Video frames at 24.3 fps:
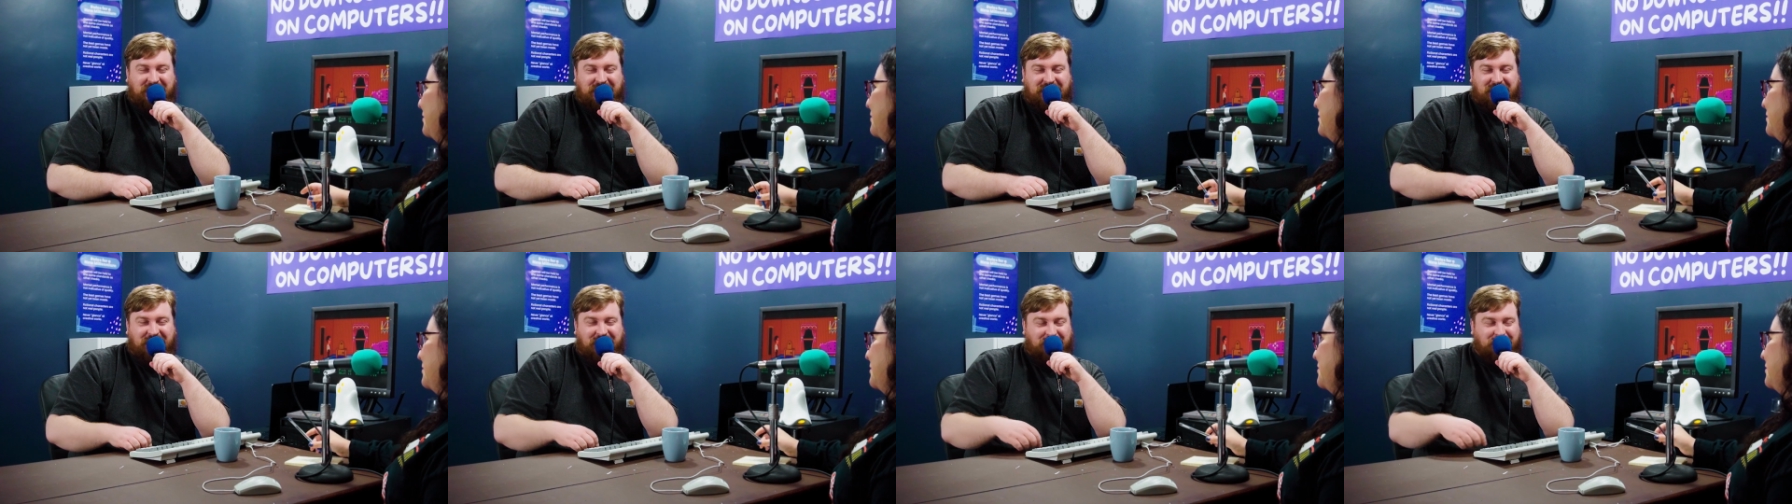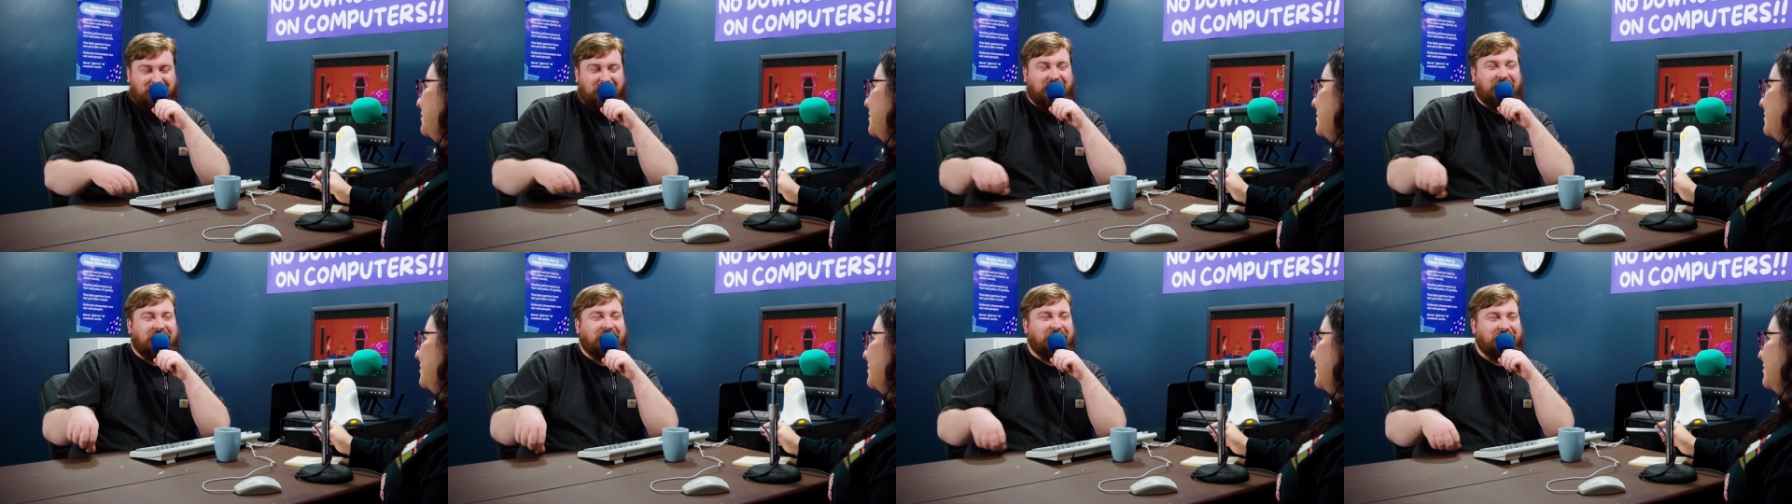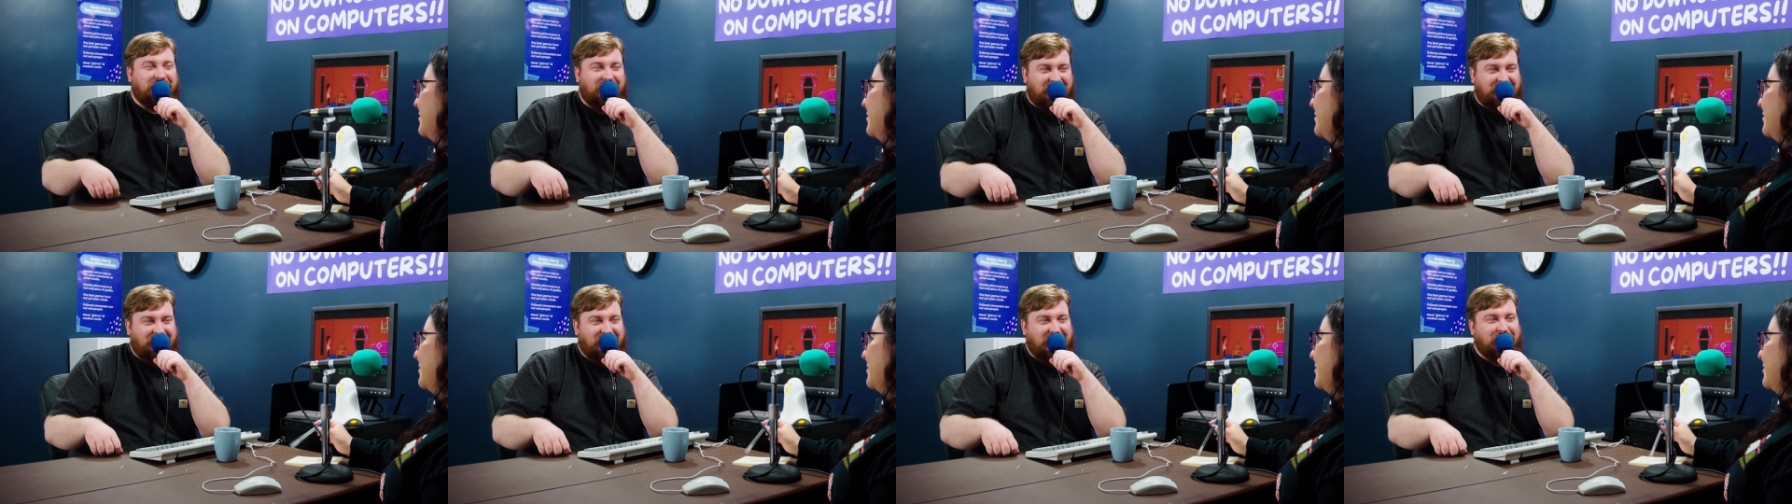started running
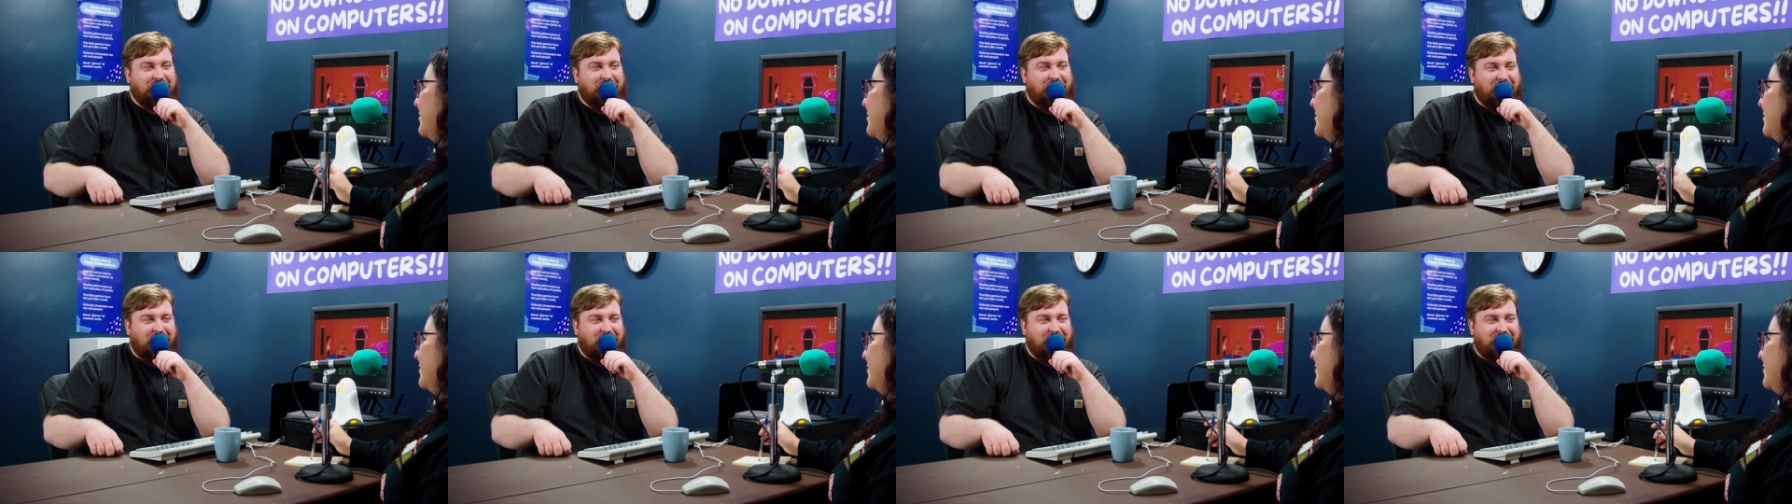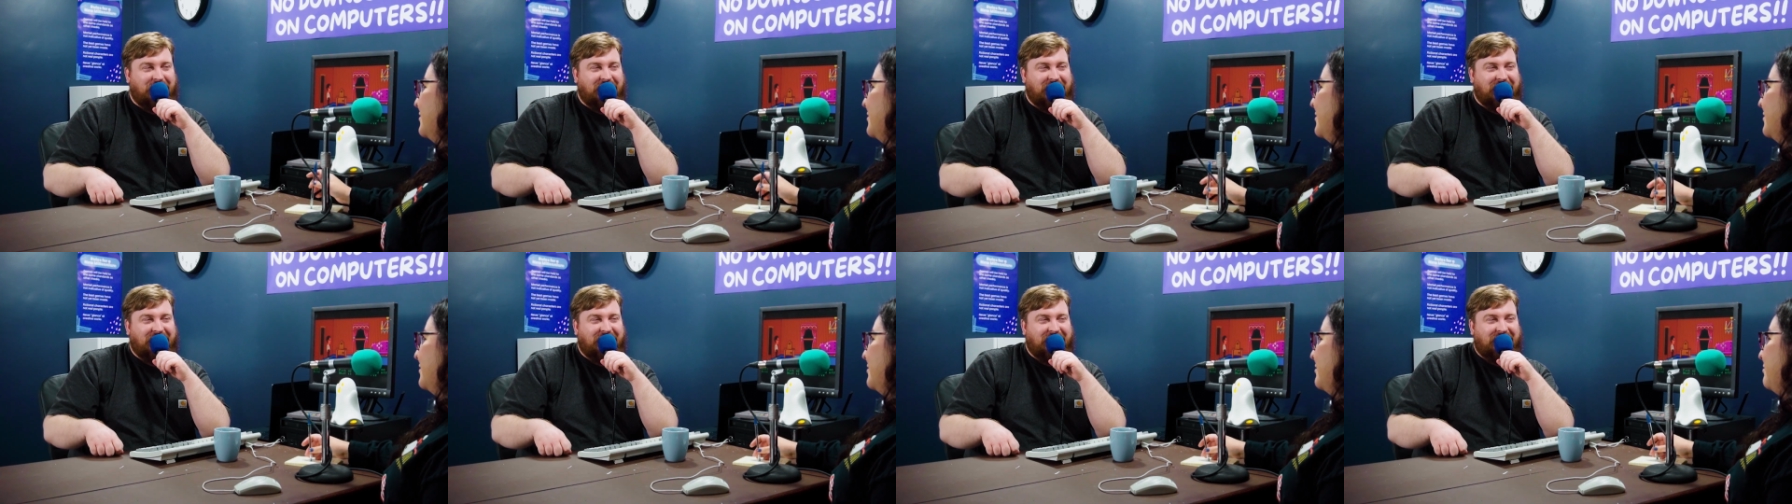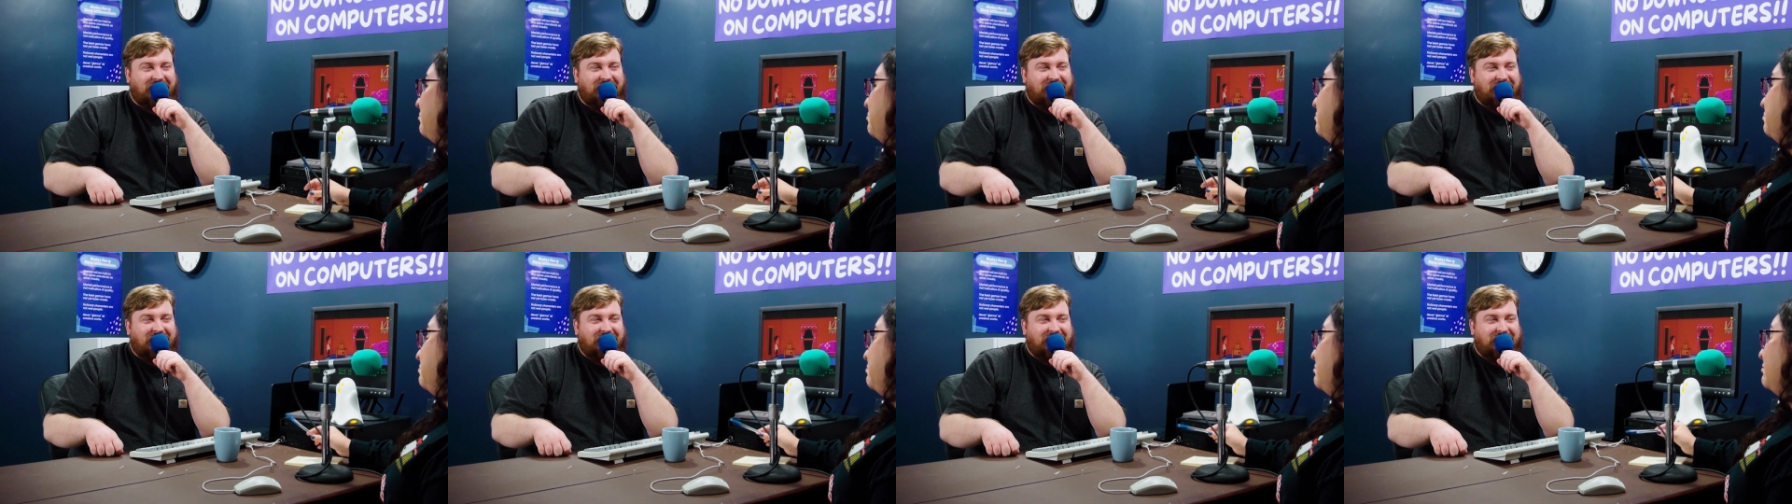around the apartment?
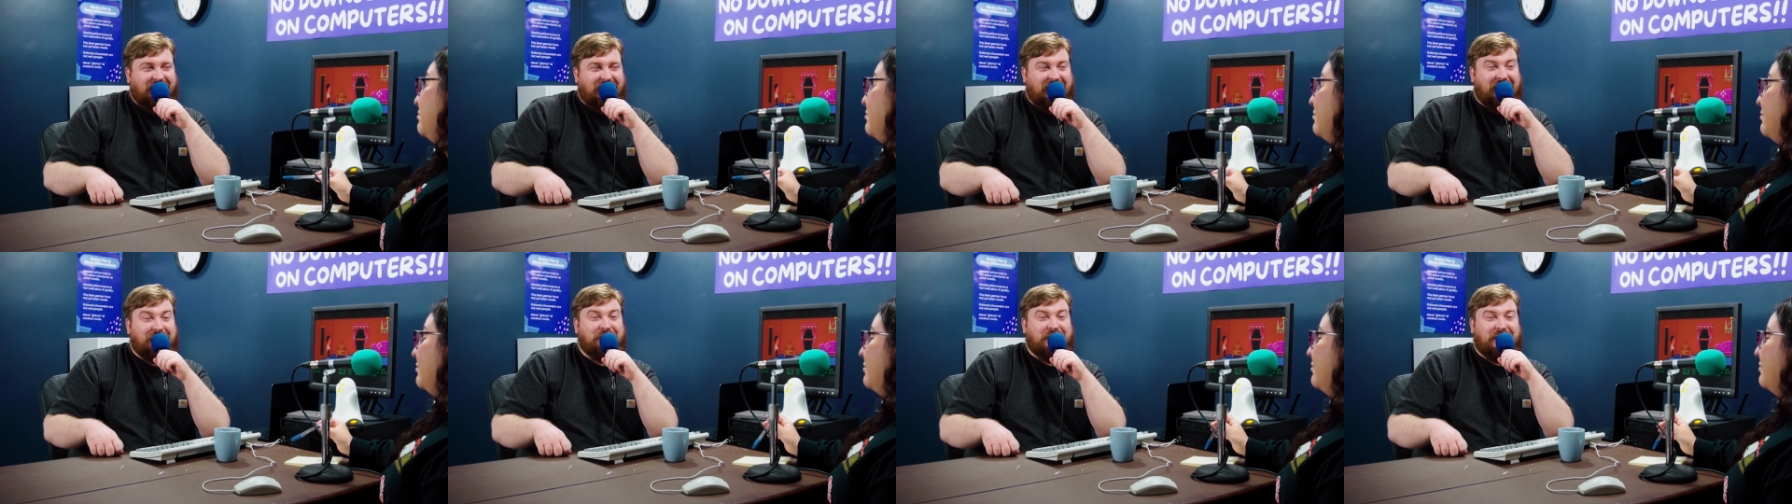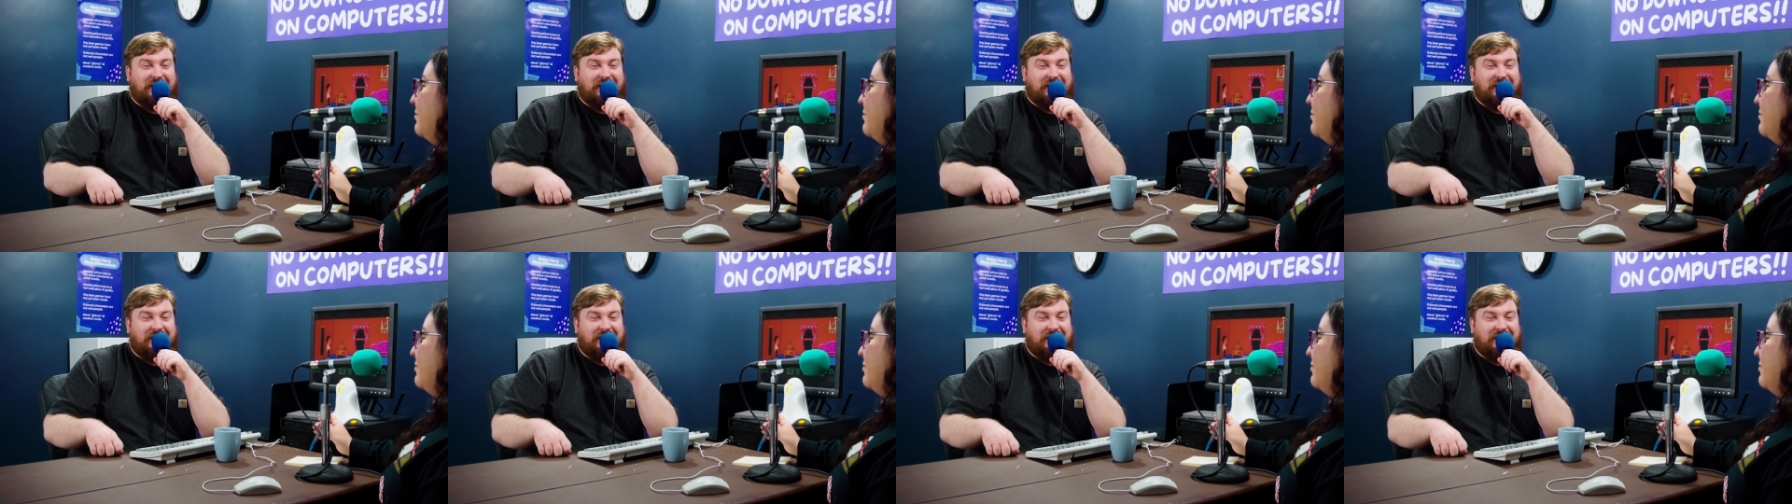That'd